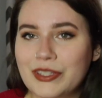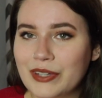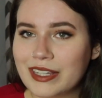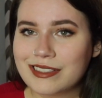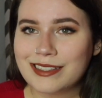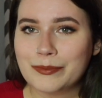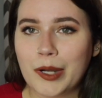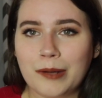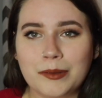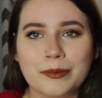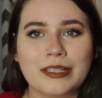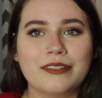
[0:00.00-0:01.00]
you guys can
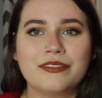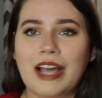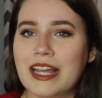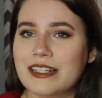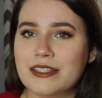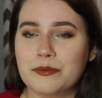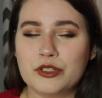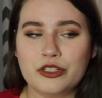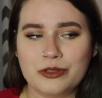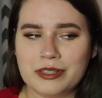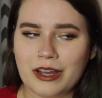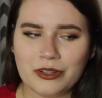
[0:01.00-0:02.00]
probably find some
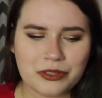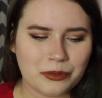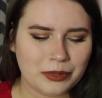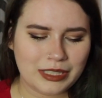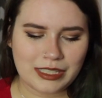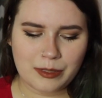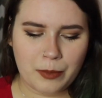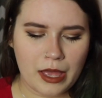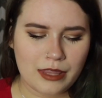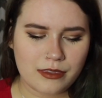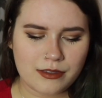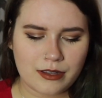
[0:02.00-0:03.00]
shoes. It also really
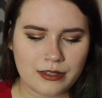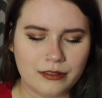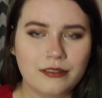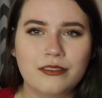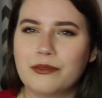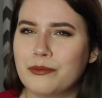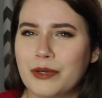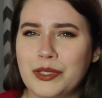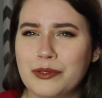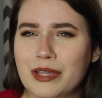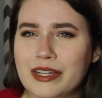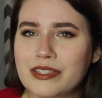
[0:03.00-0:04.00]
depends on
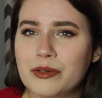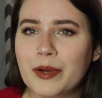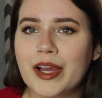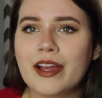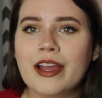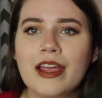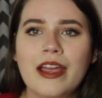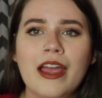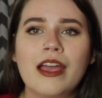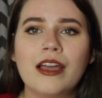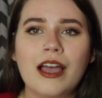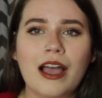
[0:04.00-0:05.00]
what you like to wear.
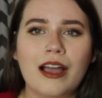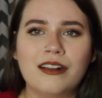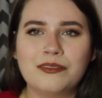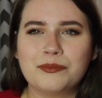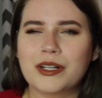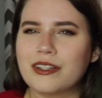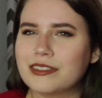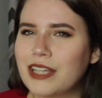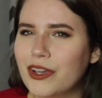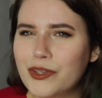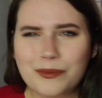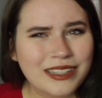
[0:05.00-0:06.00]
But I'll
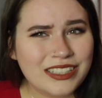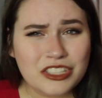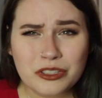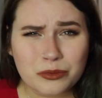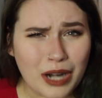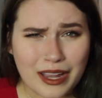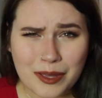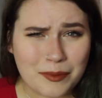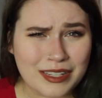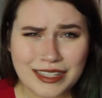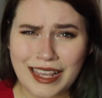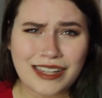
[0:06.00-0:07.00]
tell you my shoe
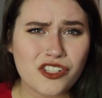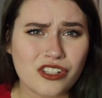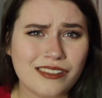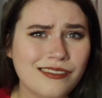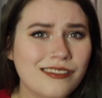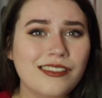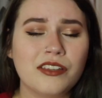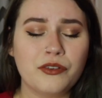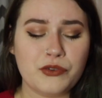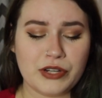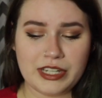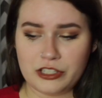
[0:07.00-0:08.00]
recommendations
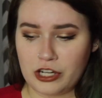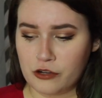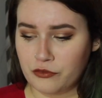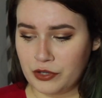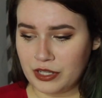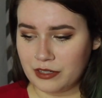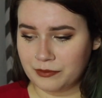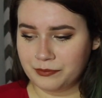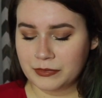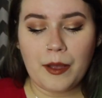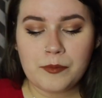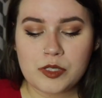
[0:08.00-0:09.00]
for each outfit.
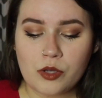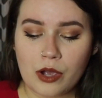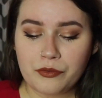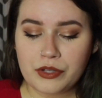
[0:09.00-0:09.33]
So